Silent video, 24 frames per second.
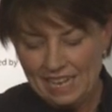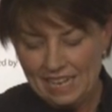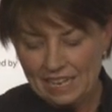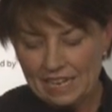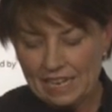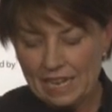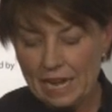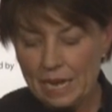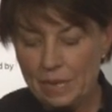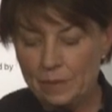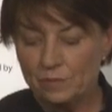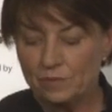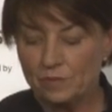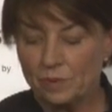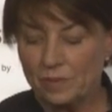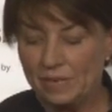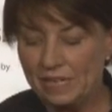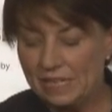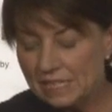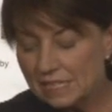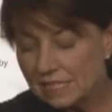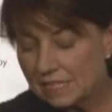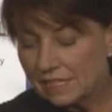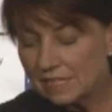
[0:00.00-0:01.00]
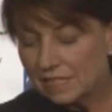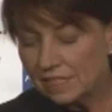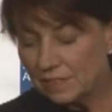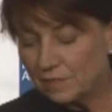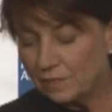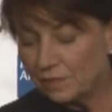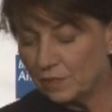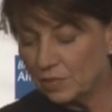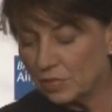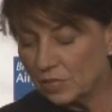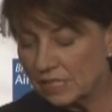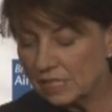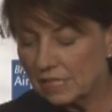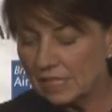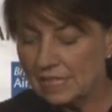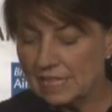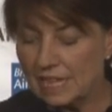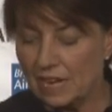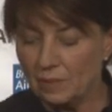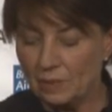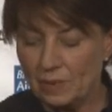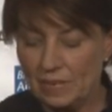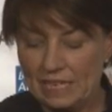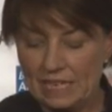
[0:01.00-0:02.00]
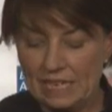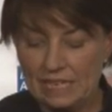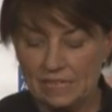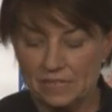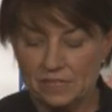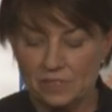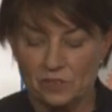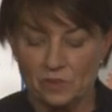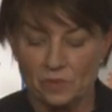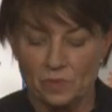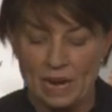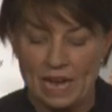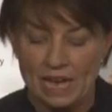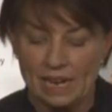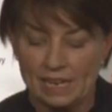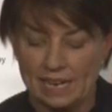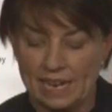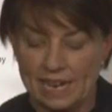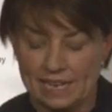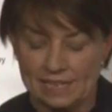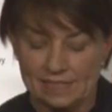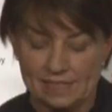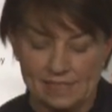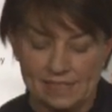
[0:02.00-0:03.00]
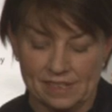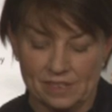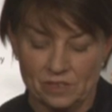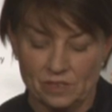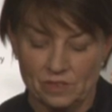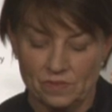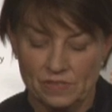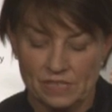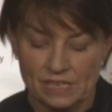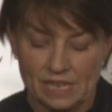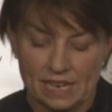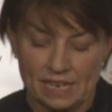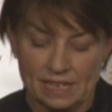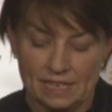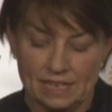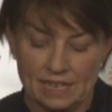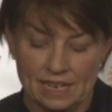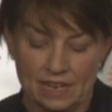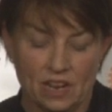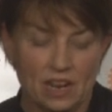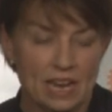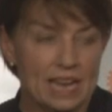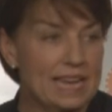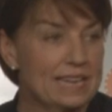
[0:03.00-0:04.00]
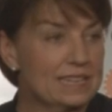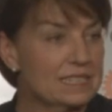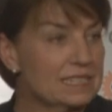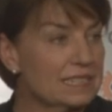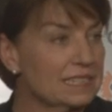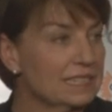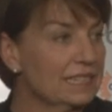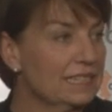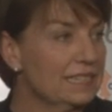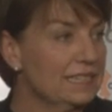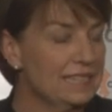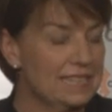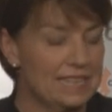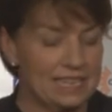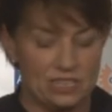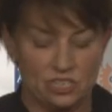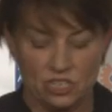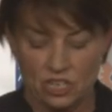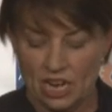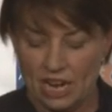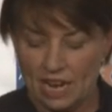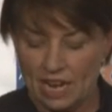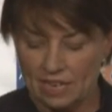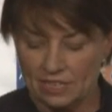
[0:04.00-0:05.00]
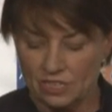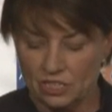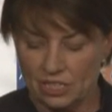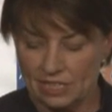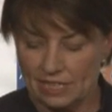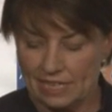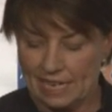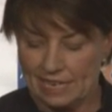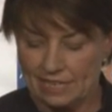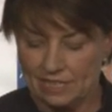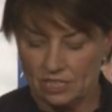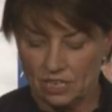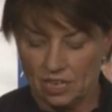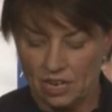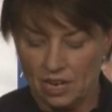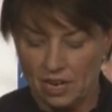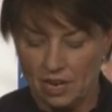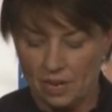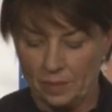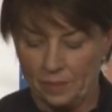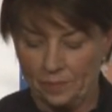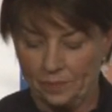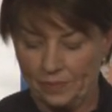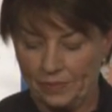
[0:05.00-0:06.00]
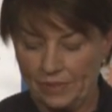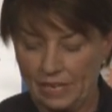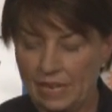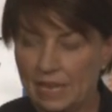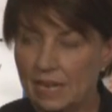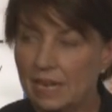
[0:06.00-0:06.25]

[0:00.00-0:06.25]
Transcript: It came from an instinct, firstly, that we needed to rally ourselves and that I had to lead that charge at that time.